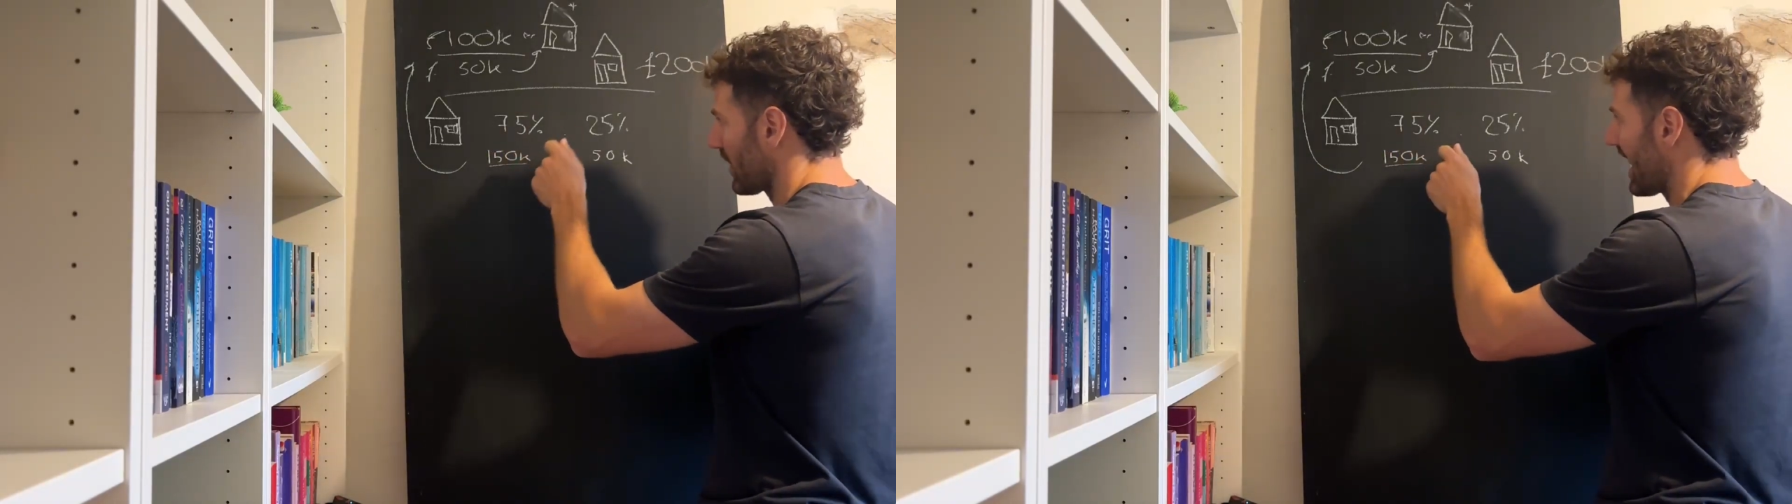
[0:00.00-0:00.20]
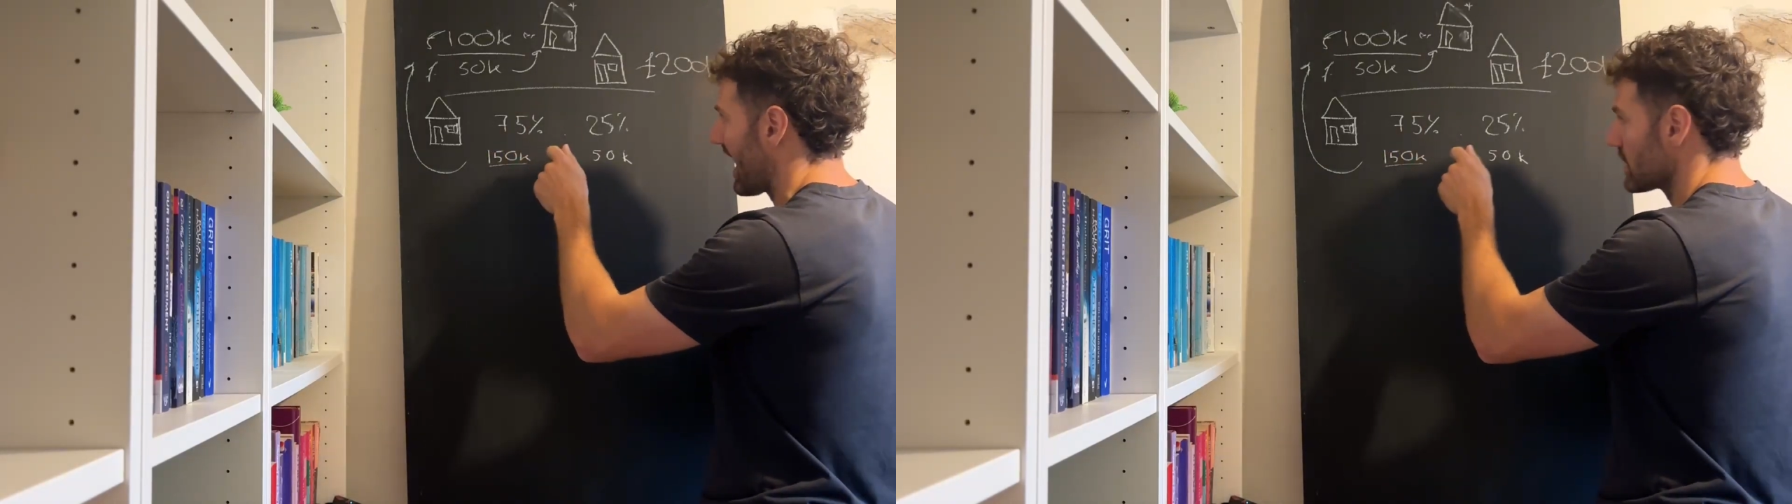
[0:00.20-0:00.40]

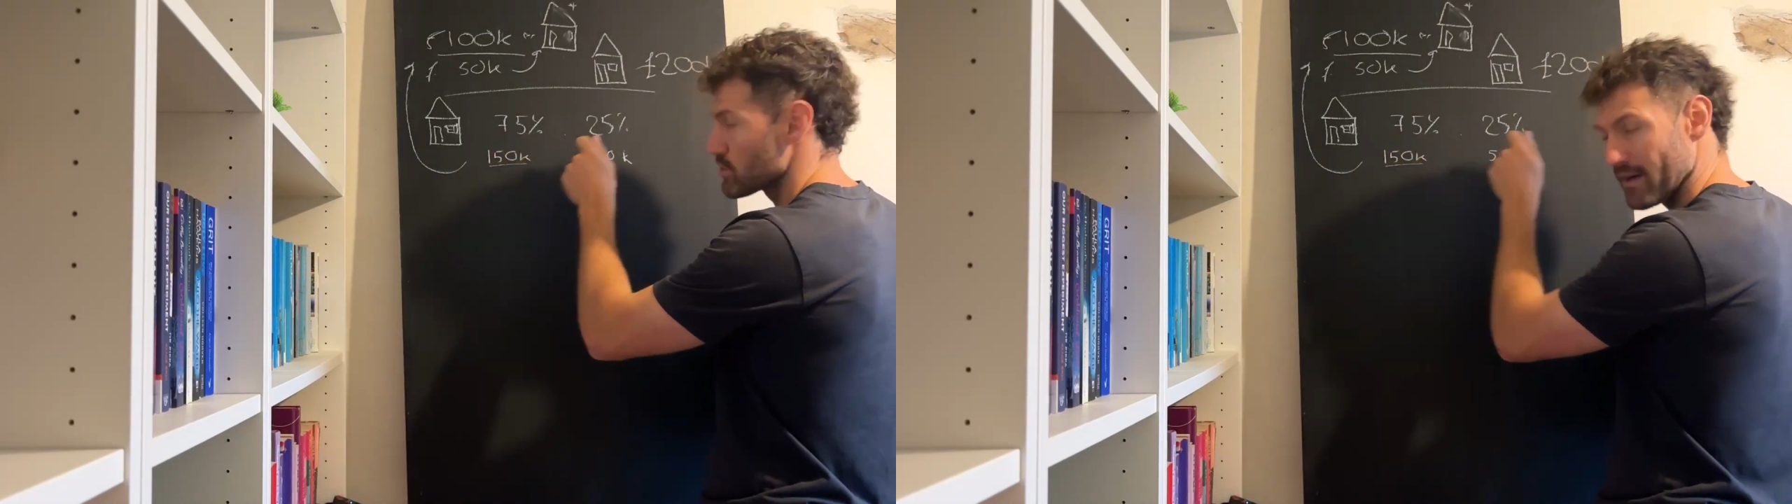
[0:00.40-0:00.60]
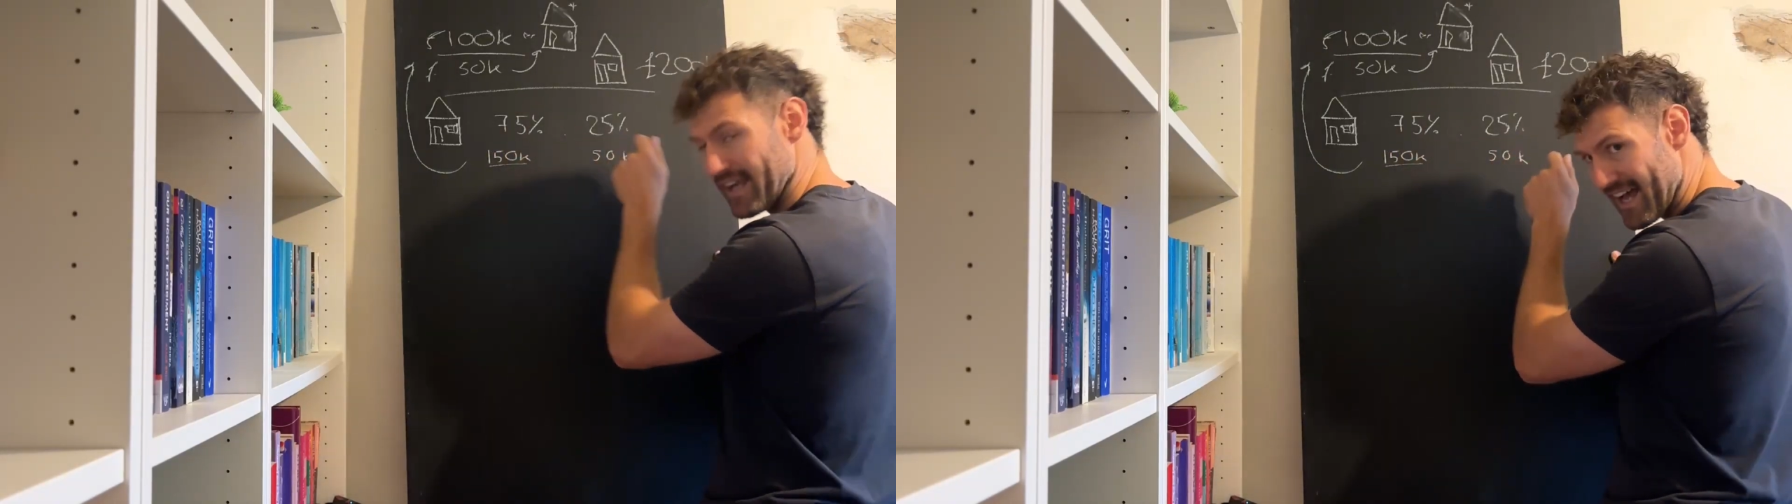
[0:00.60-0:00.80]
cash
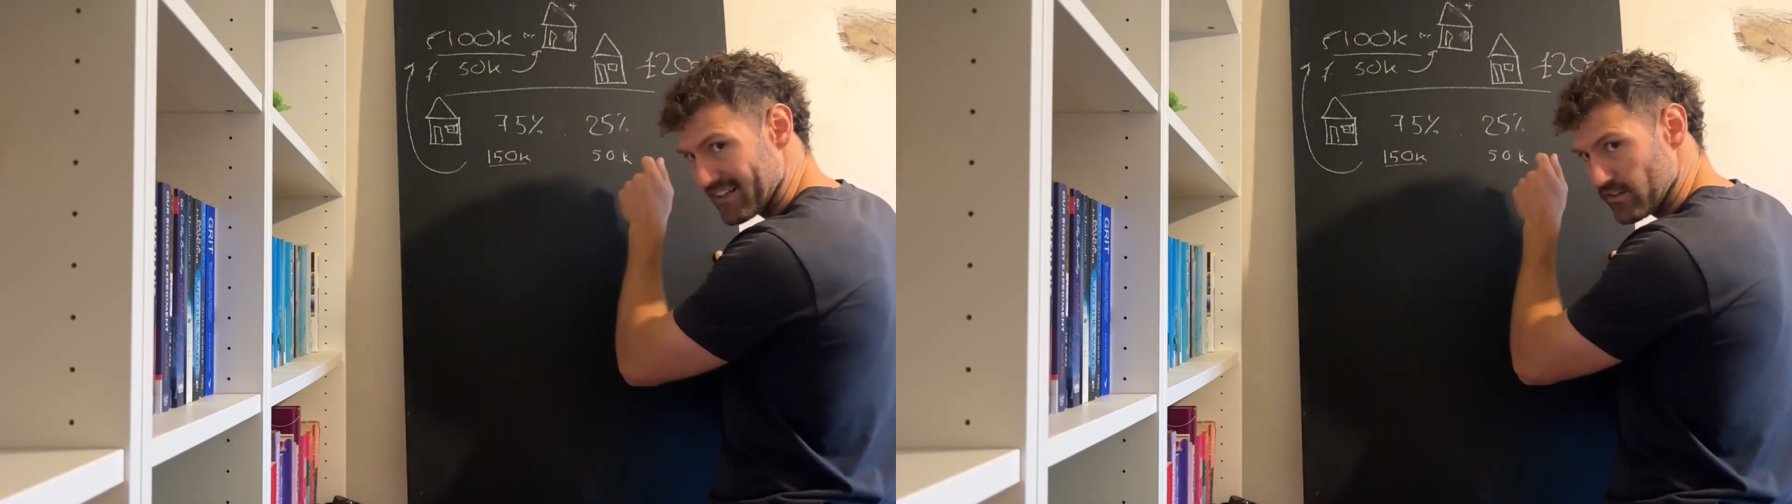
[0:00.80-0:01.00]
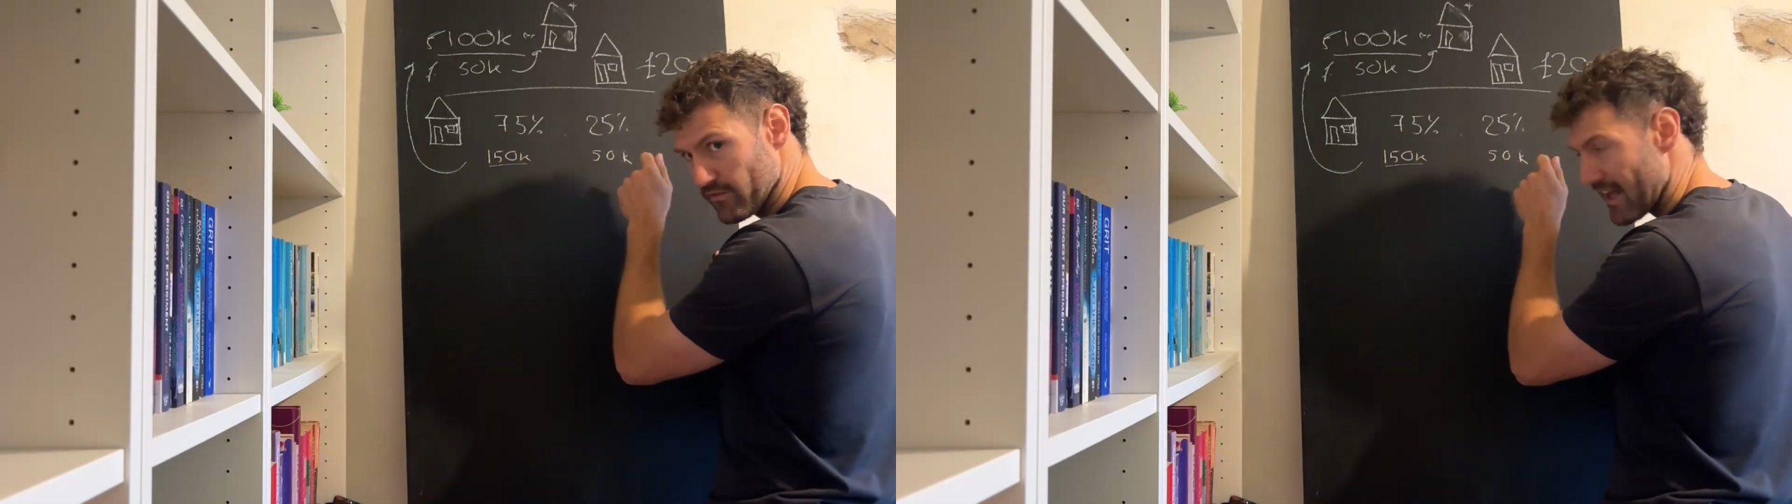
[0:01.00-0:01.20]
by
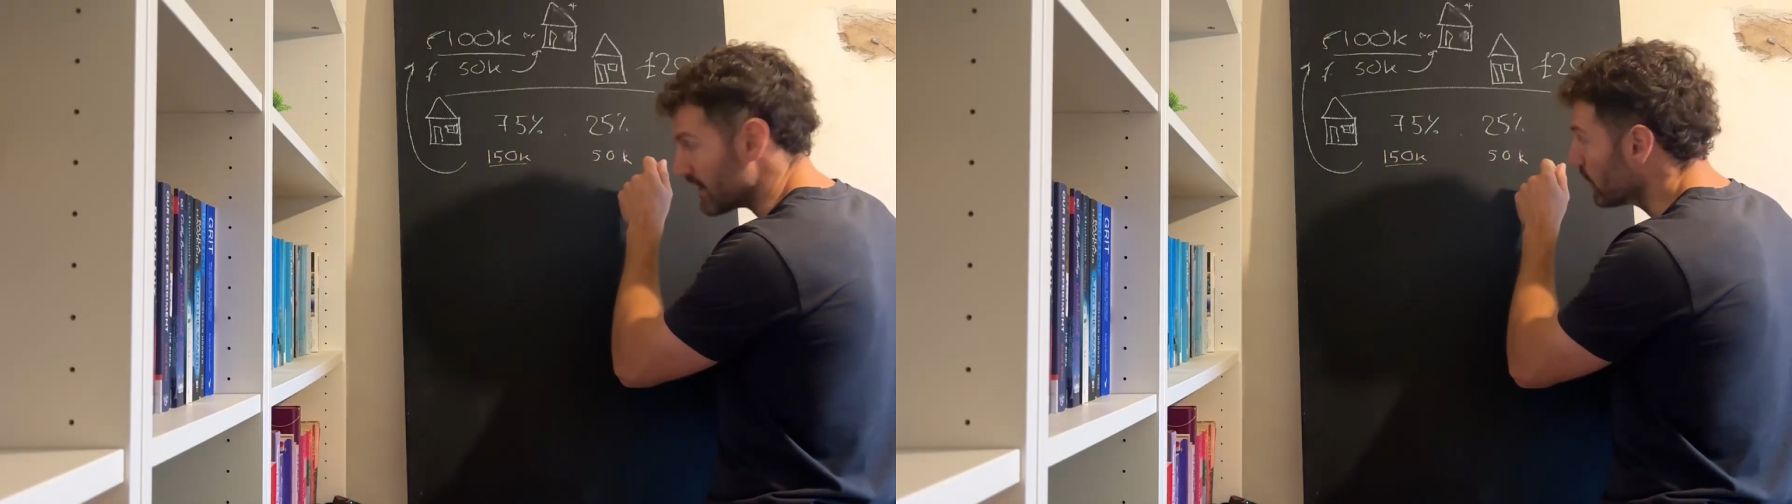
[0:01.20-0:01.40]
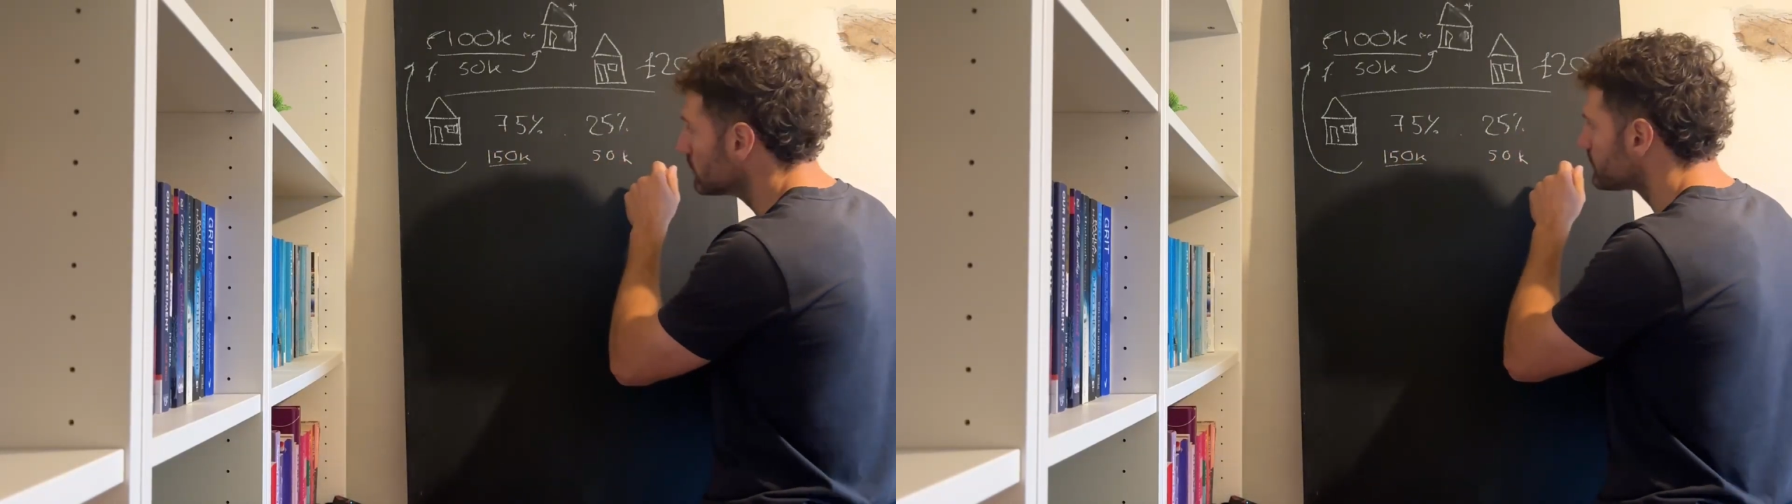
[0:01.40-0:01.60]
adding value.